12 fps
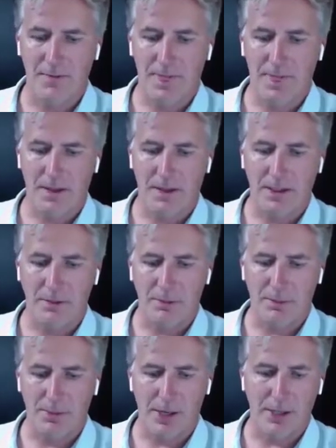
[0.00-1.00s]
again,
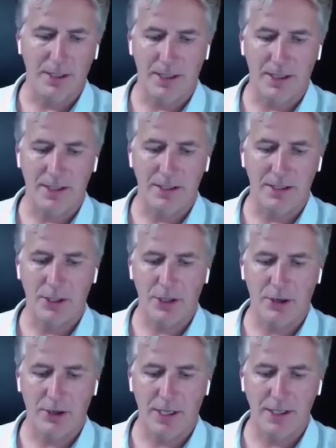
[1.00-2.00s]
parking lot is
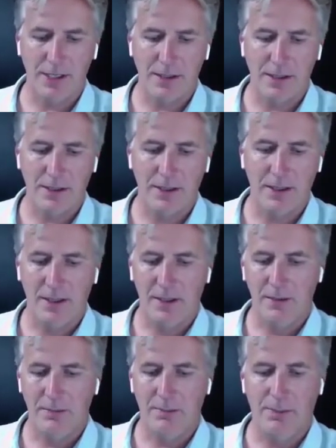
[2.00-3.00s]
curiosity,
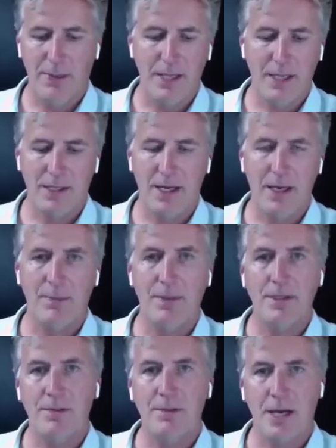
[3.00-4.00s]
base camp
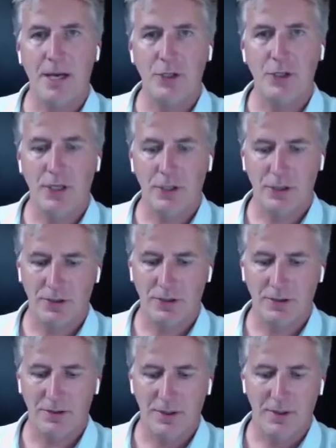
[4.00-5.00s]
is
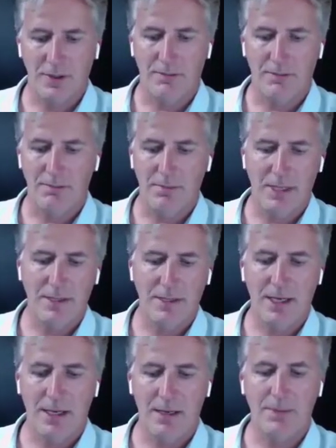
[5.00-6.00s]
imagination, mid
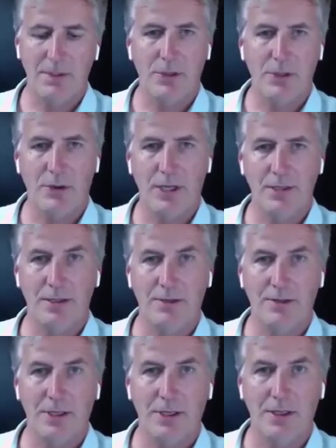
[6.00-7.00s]
camp is
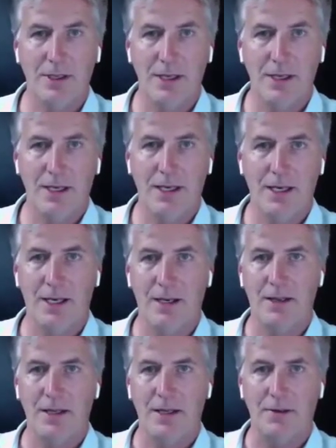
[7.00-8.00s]
creativity, and
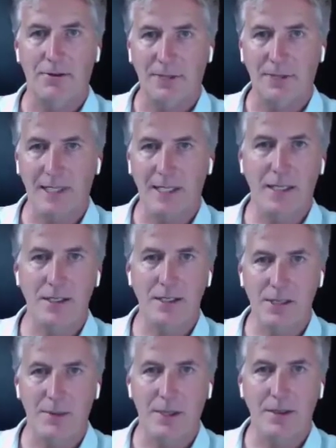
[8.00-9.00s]
the fleeting
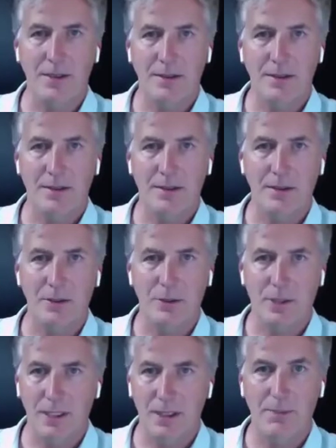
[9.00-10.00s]
summit, you
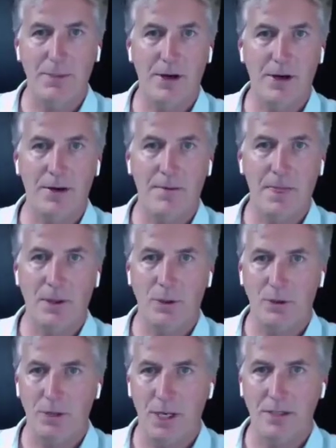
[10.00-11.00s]
get up there,
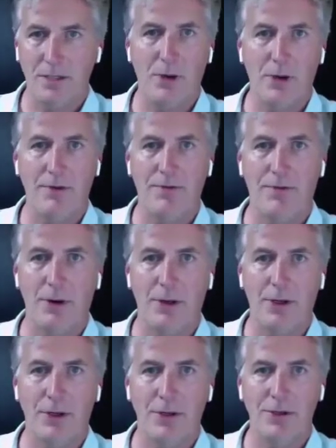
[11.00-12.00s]
you take some great
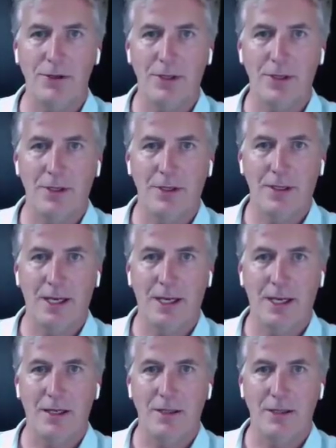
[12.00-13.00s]
photos,
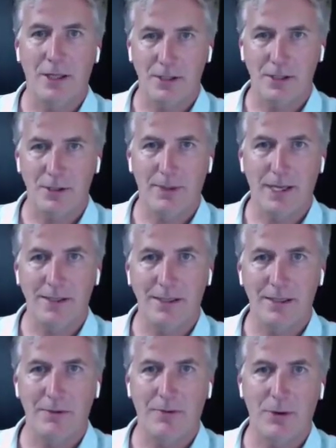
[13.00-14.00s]
and you hustle back
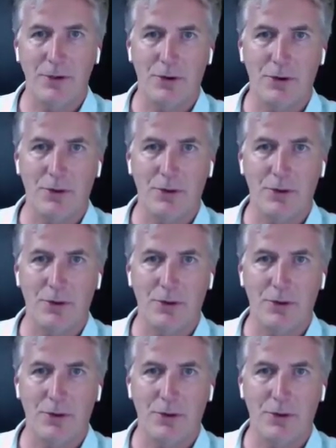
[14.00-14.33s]
down before the storm